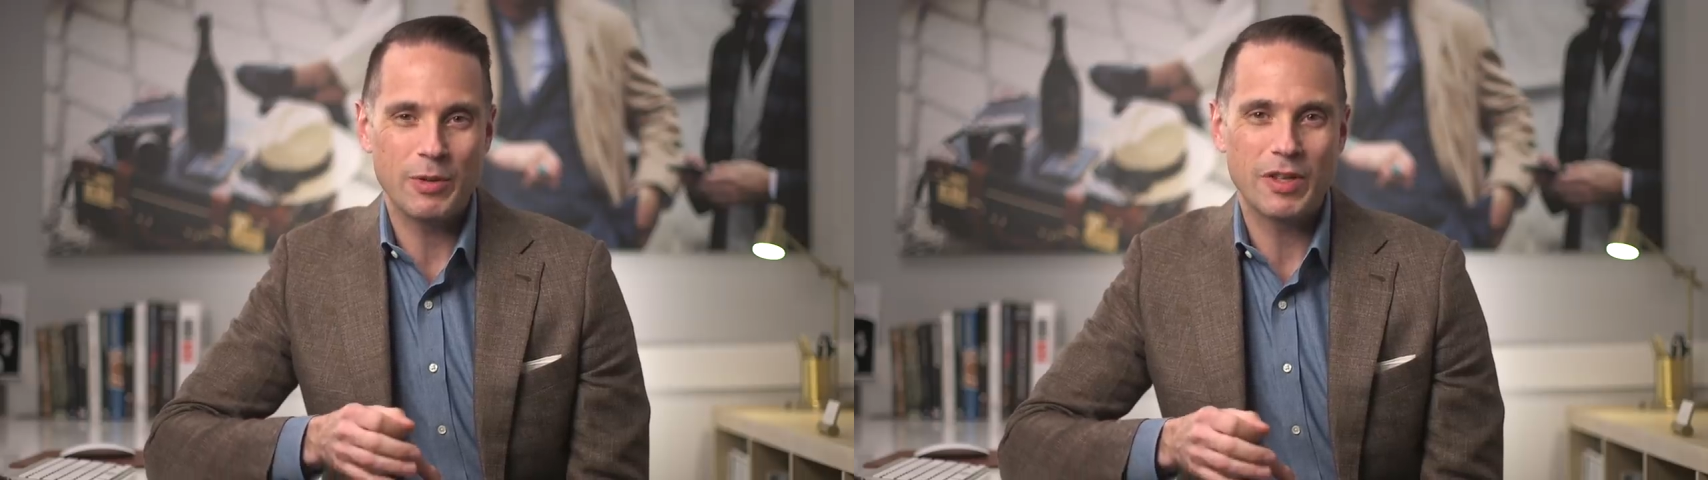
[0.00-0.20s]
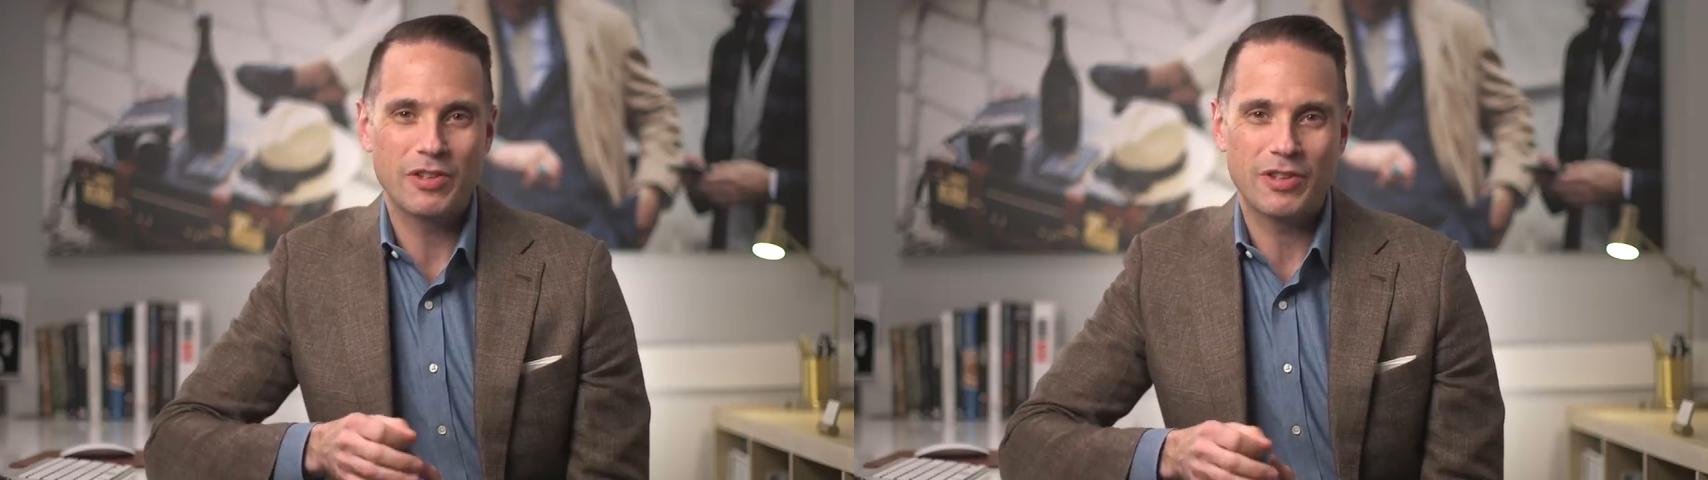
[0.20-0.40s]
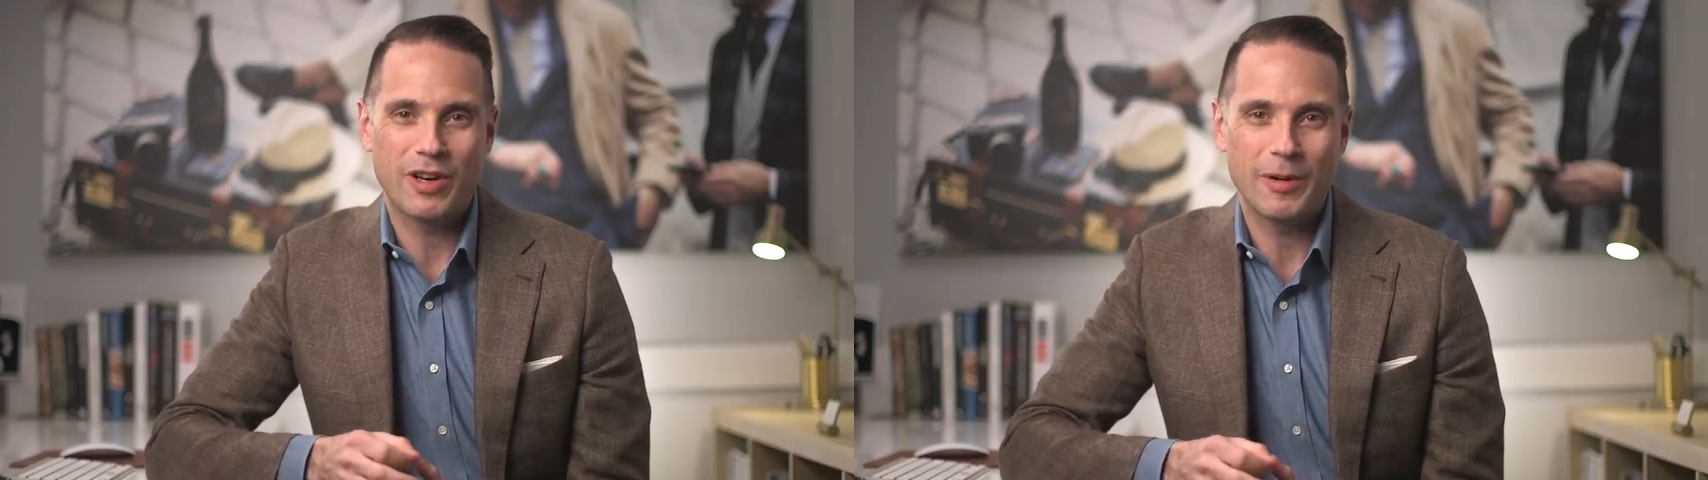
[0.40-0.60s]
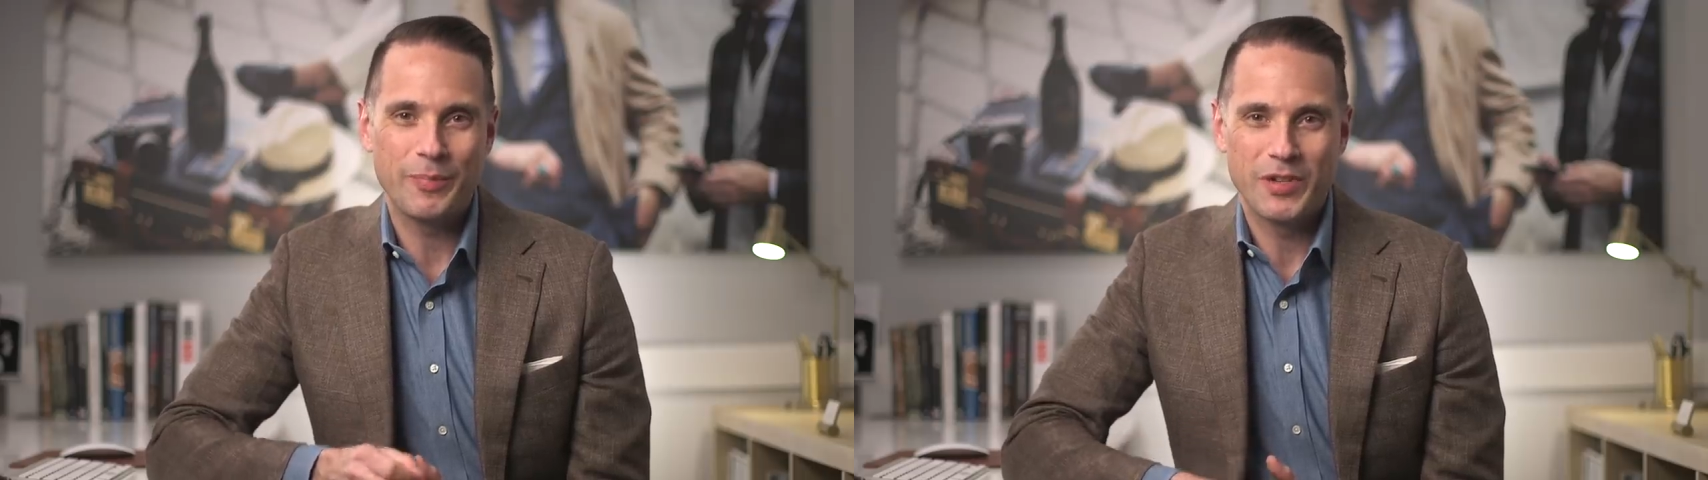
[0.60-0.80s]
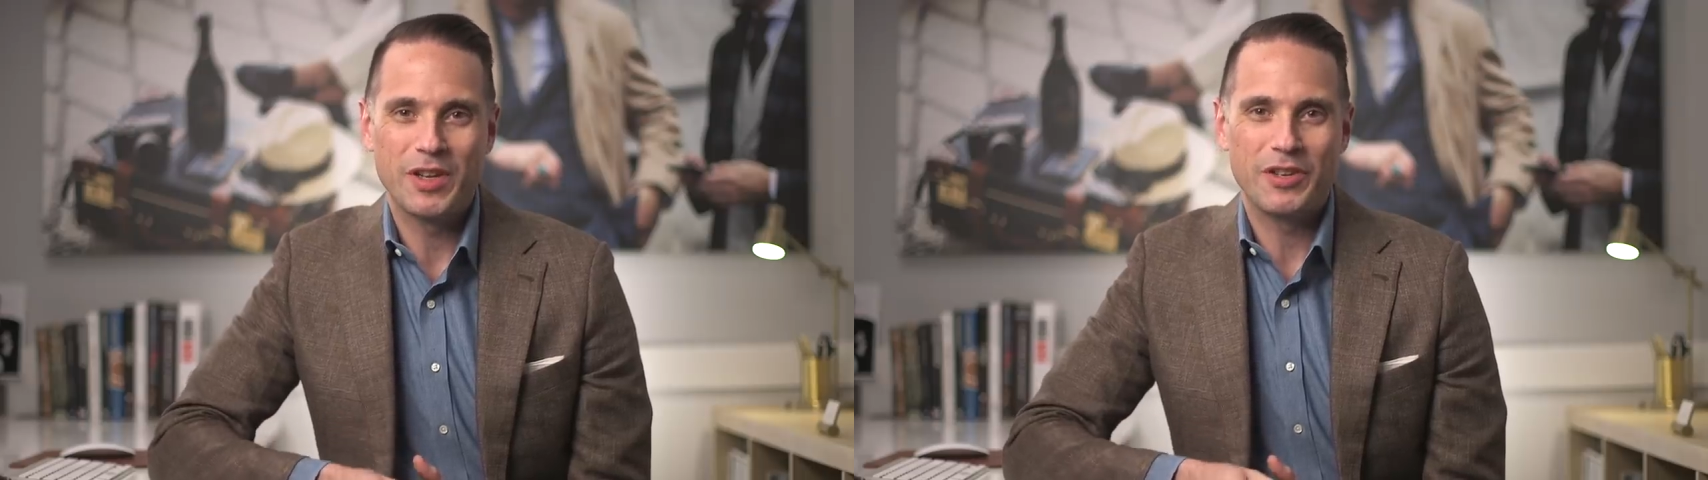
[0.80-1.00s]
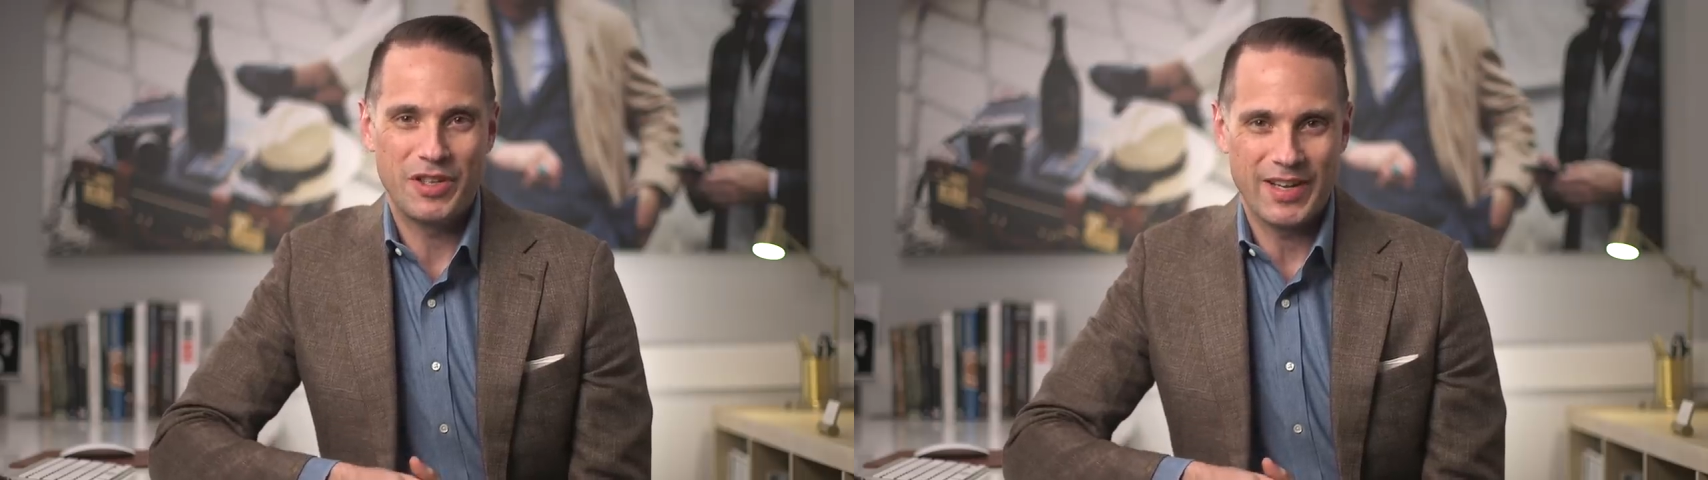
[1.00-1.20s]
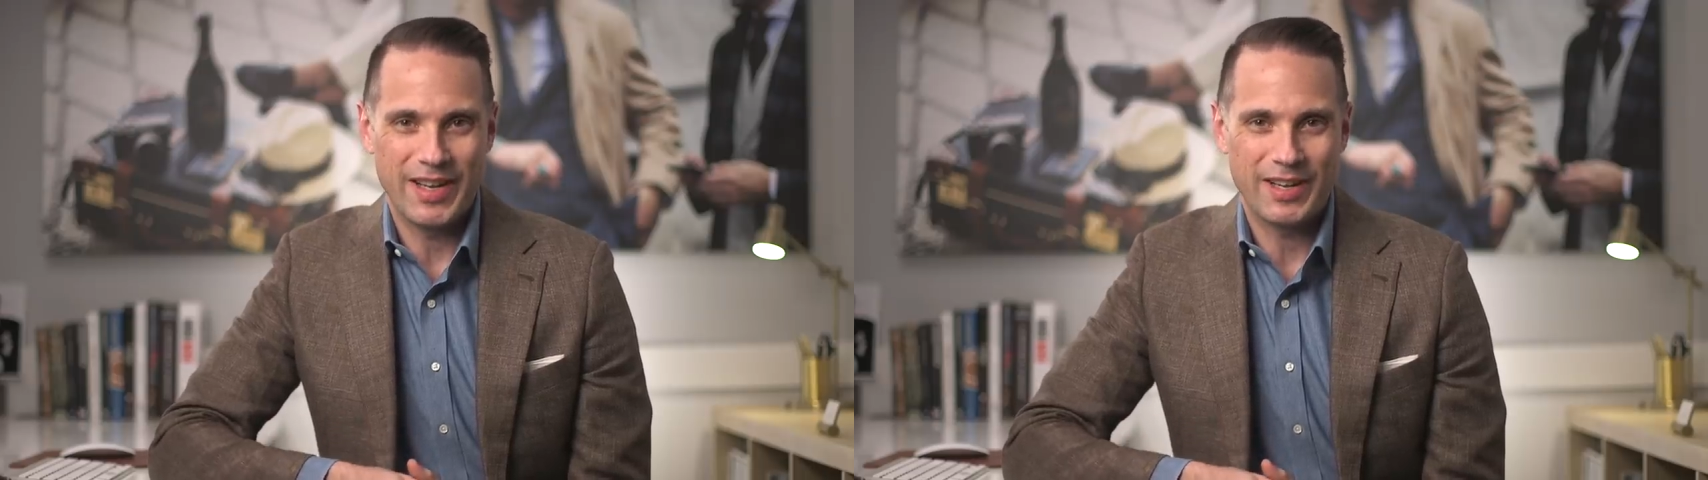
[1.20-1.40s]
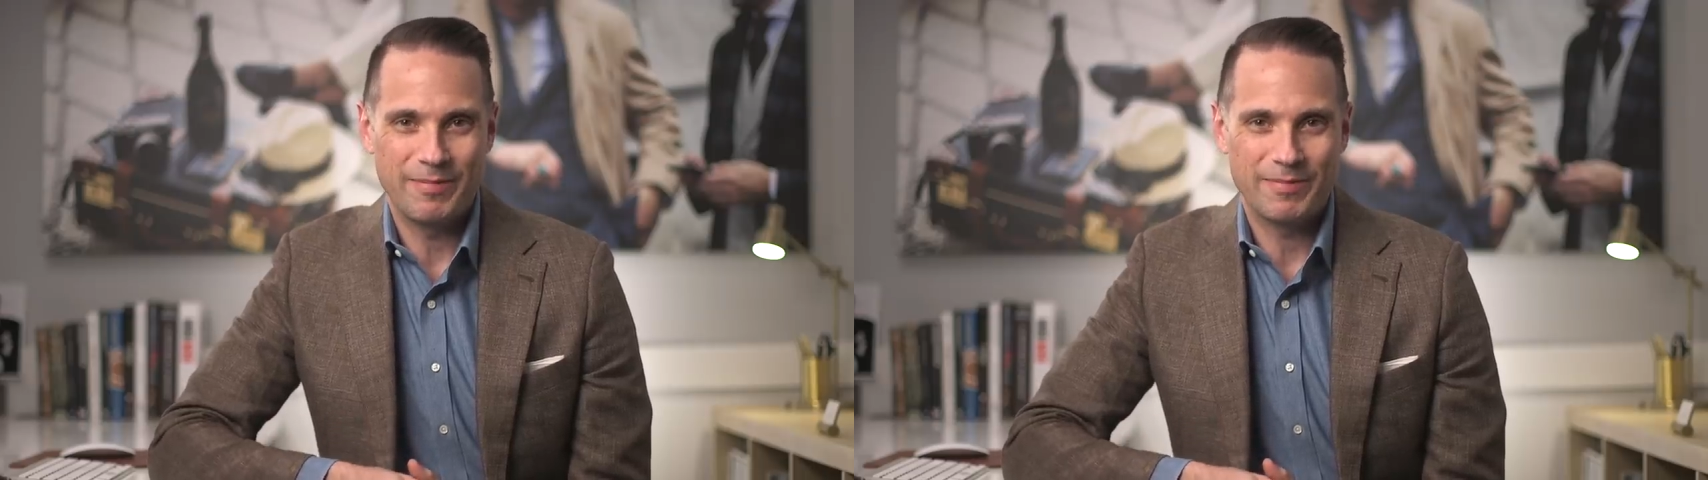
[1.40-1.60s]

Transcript: can start today.